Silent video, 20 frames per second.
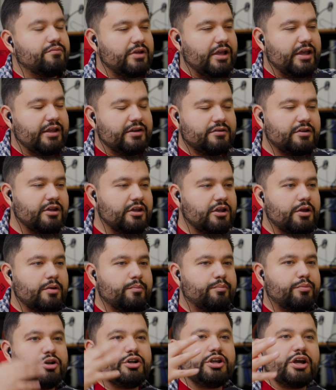In
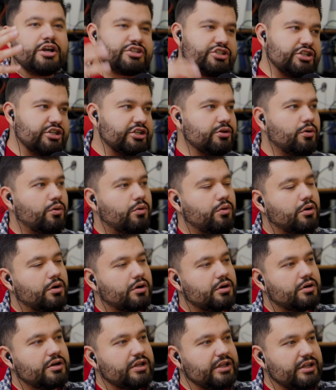production,
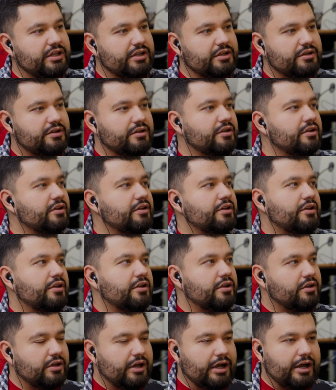or in
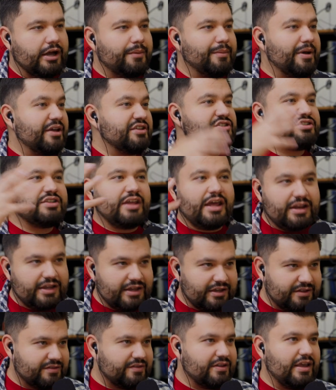
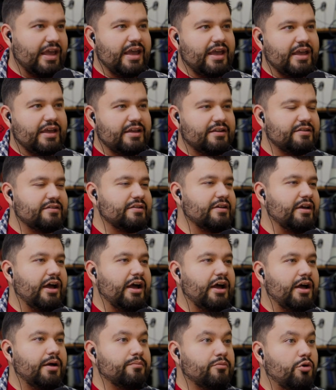aesthetics and
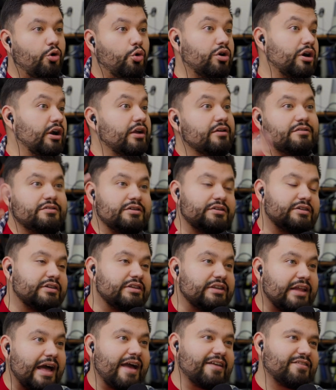or
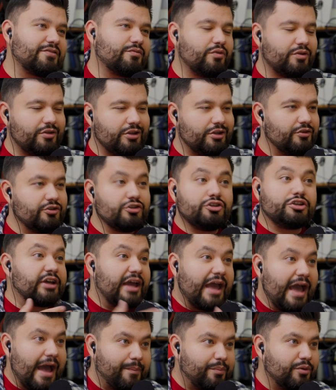class. You look
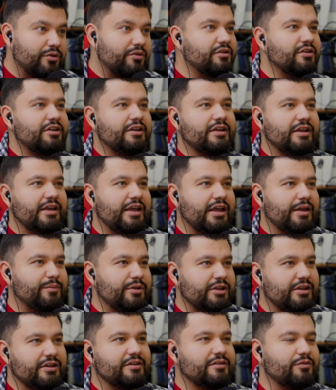at Apple
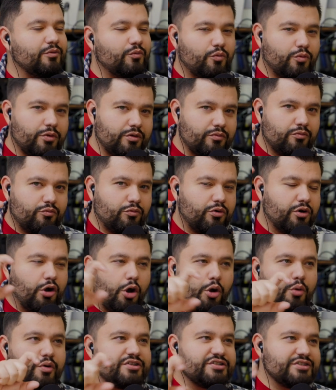and we're
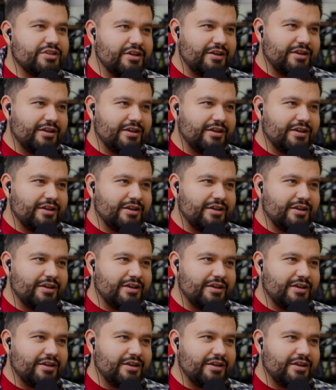always,